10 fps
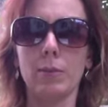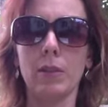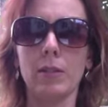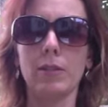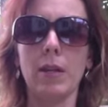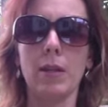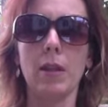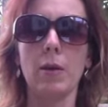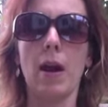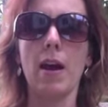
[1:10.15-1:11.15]
Well, let's say
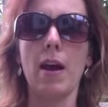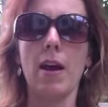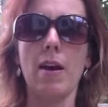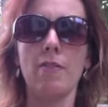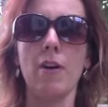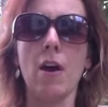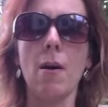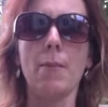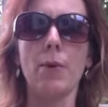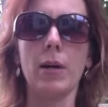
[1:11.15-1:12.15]
that I have
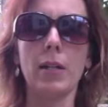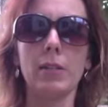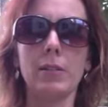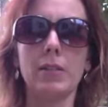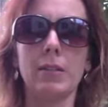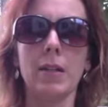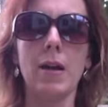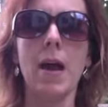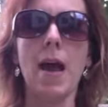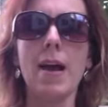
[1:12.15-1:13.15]
points
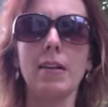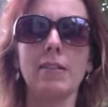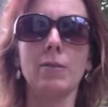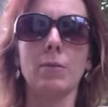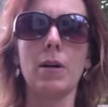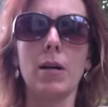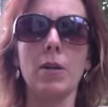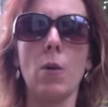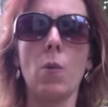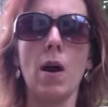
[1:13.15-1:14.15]

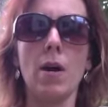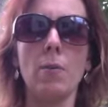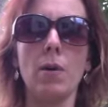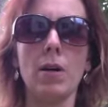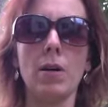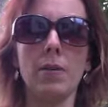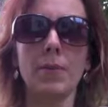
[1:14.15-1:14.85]
x1, y1